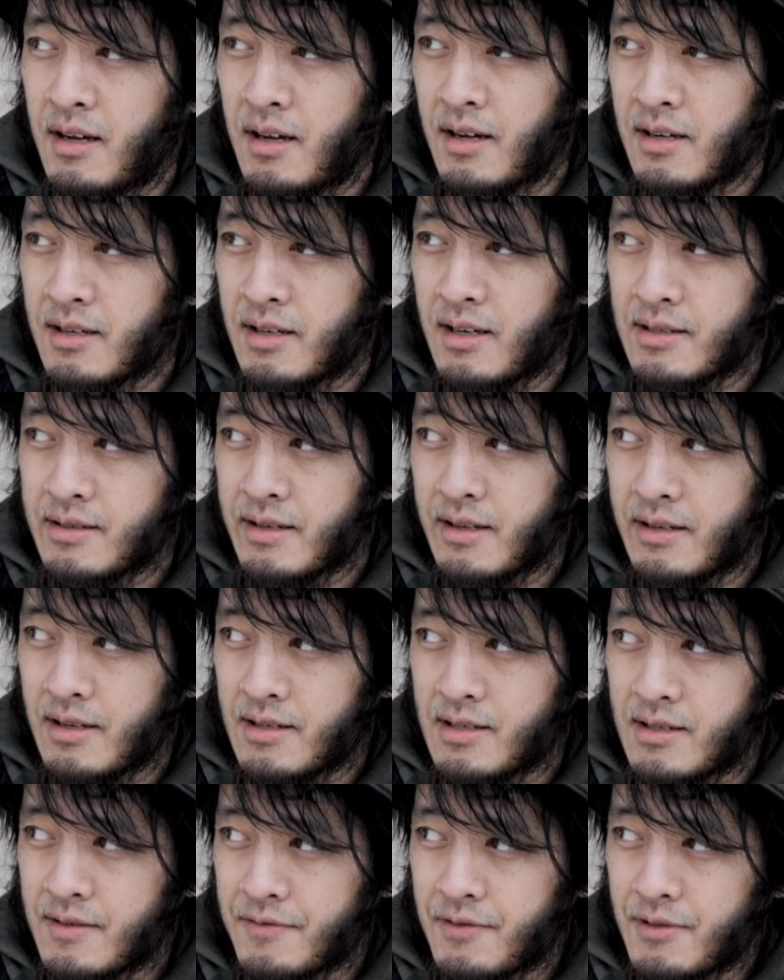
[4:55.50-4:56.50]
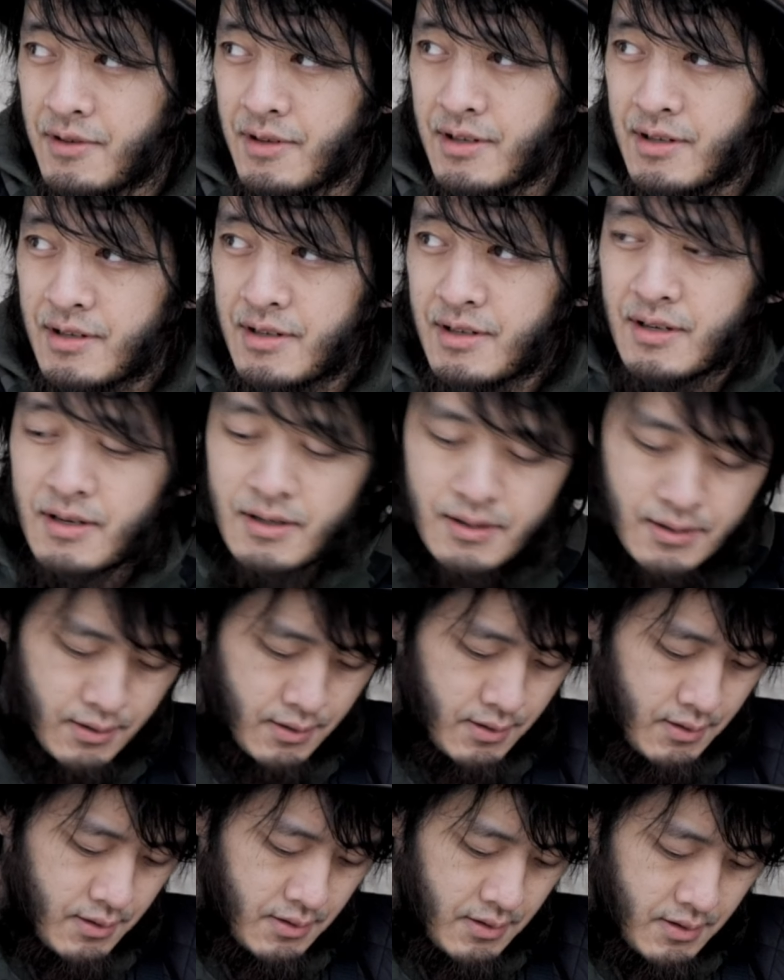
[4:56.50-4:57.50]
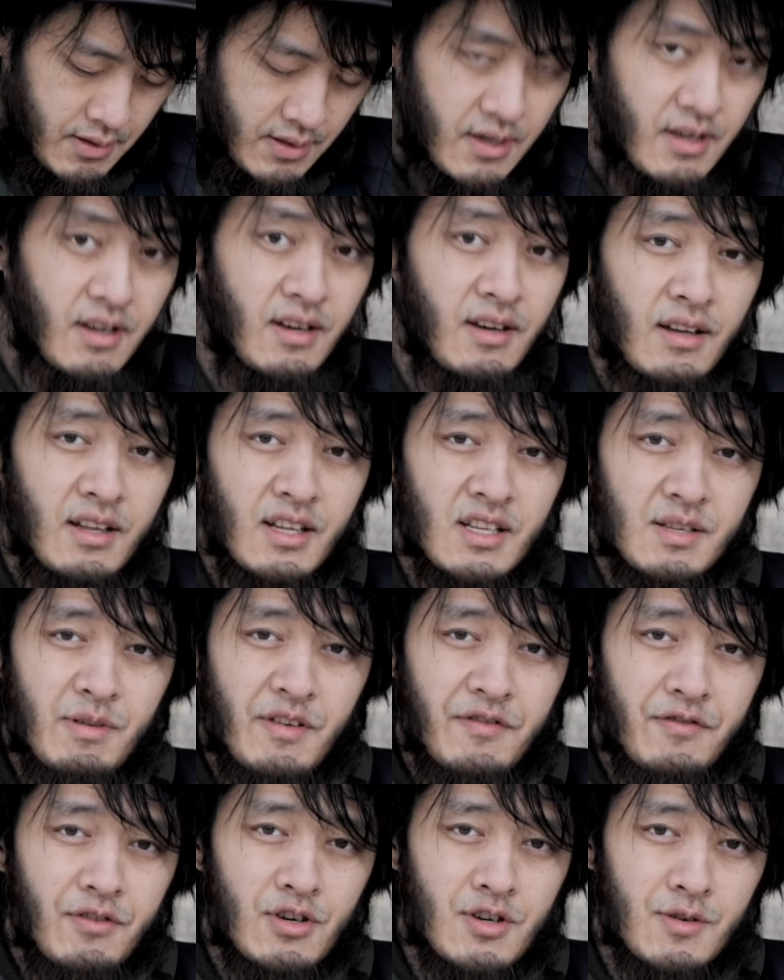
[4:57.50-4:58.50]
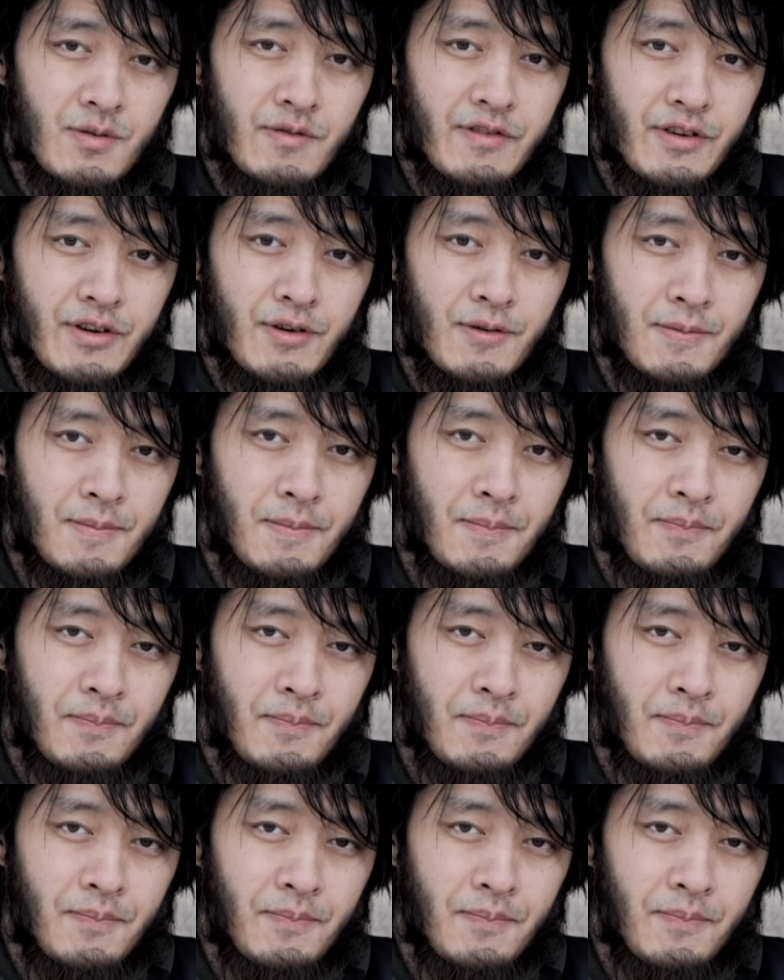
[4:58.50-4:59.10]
And I guess that does it for this. It's my first overview.